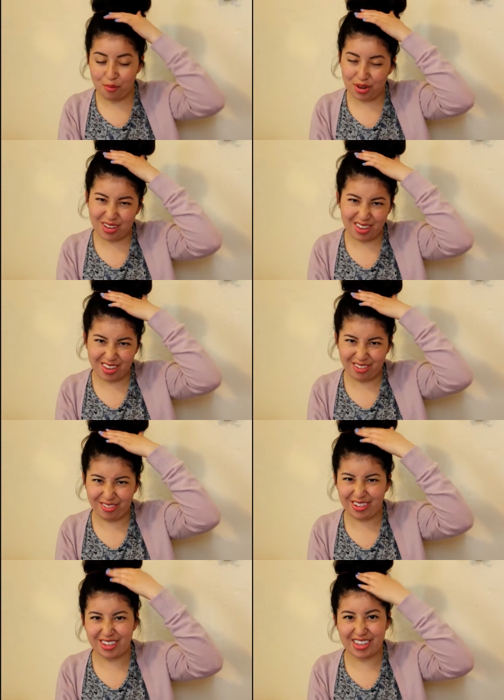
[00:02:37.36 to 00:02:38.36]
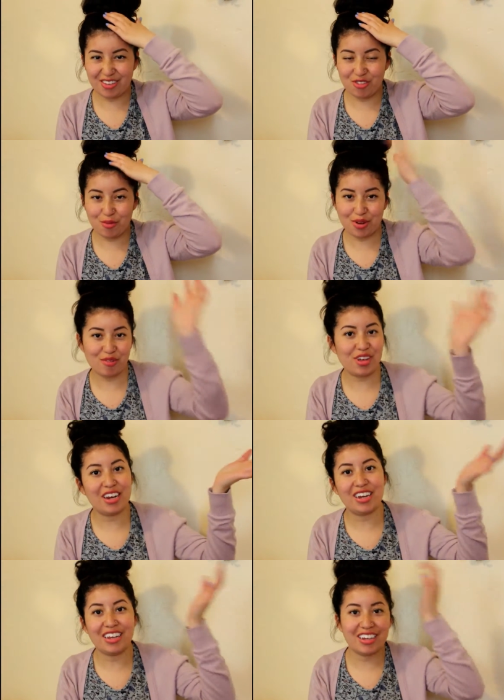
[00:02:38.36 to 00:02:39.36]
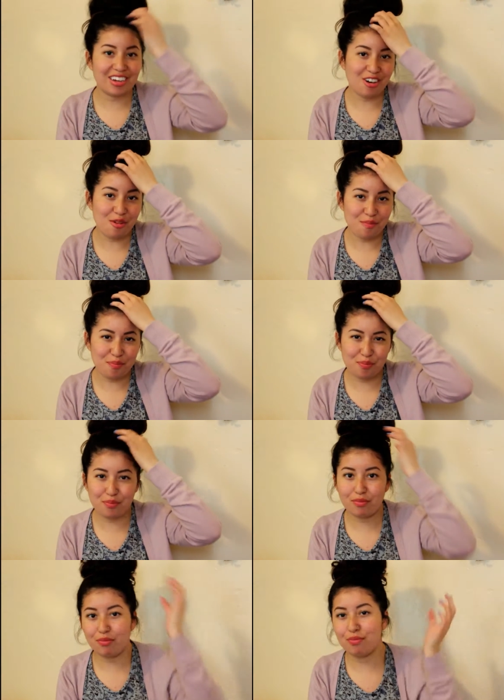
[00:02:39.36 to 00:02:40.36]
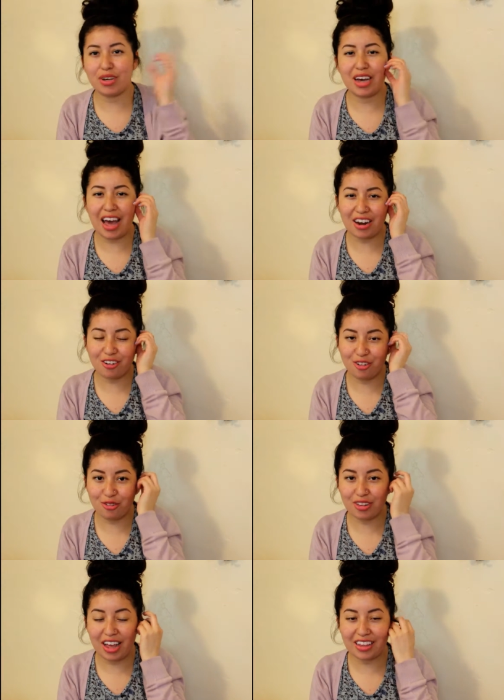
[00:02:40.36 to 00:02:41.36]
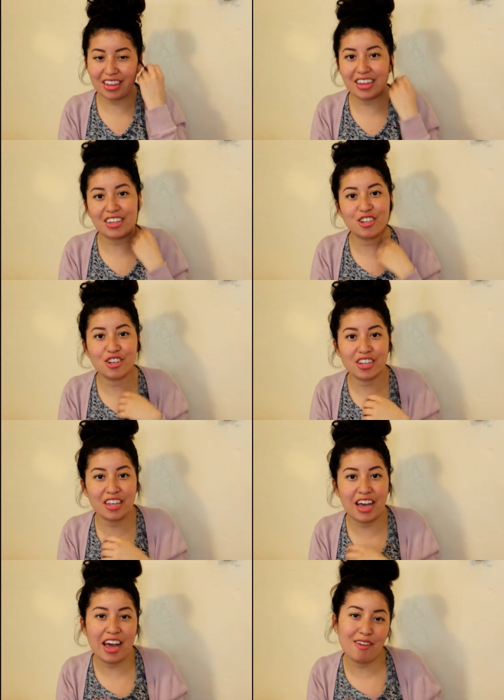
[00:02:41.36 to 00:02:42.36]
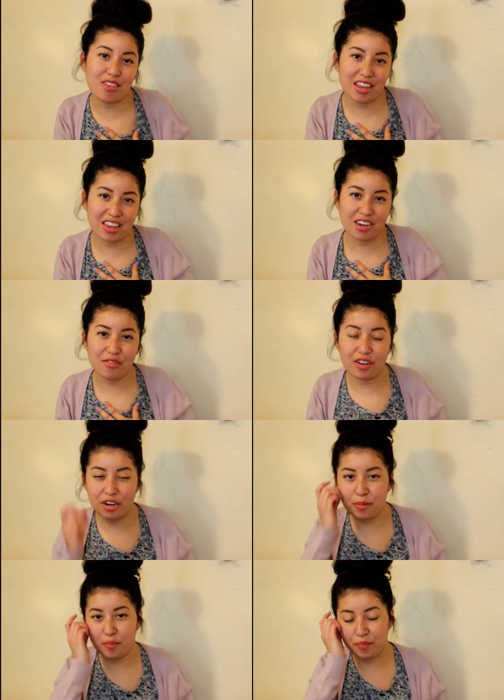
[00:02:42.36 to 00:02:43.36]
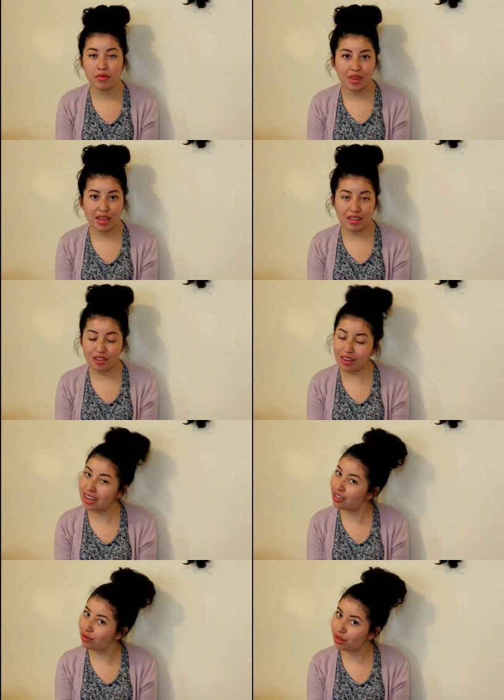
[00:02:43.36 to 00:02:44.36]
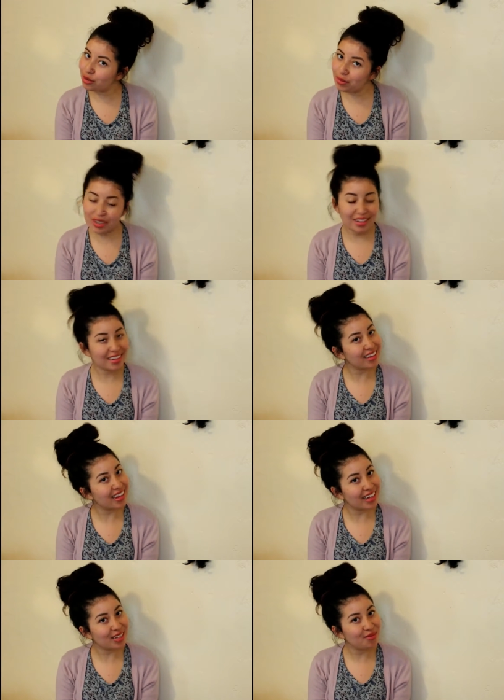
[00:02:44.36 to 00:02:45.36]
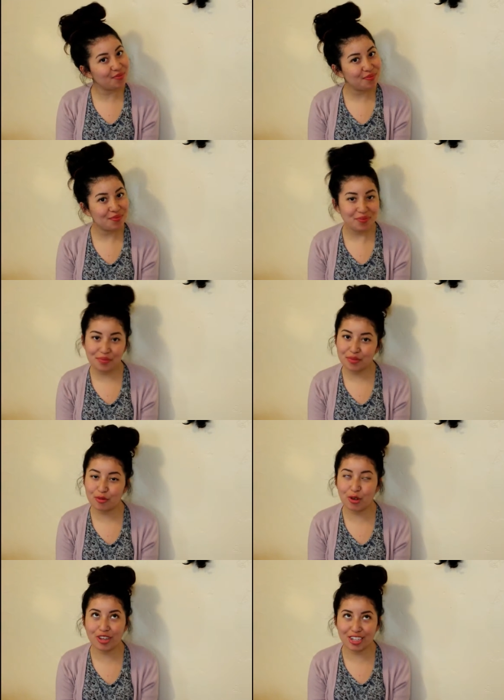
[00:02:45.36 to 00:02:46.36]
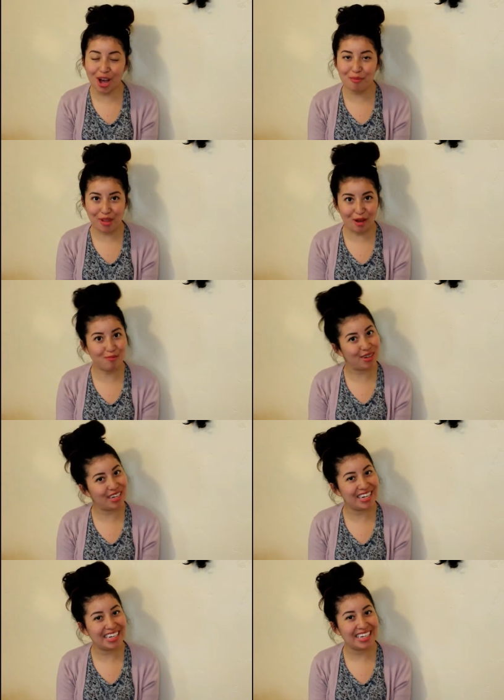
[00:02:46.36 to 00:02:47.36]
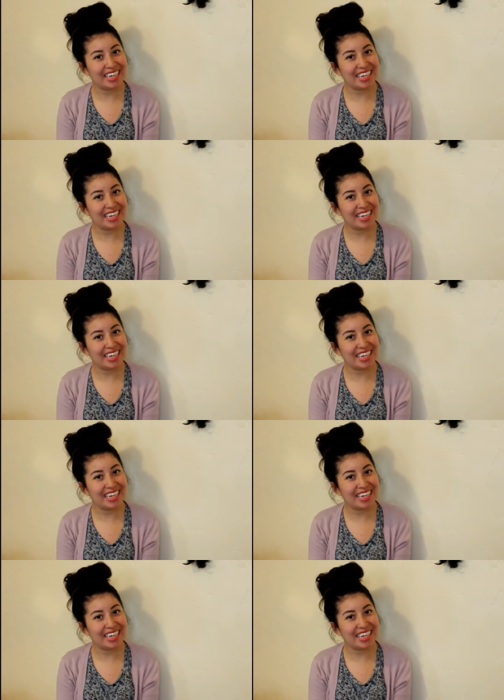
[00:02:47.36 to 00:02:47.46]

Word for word: but it still does give you a bit of a headache um, but I don't know I think that's just because I have sensitive hair so that is what the bun looks like well the top knot bun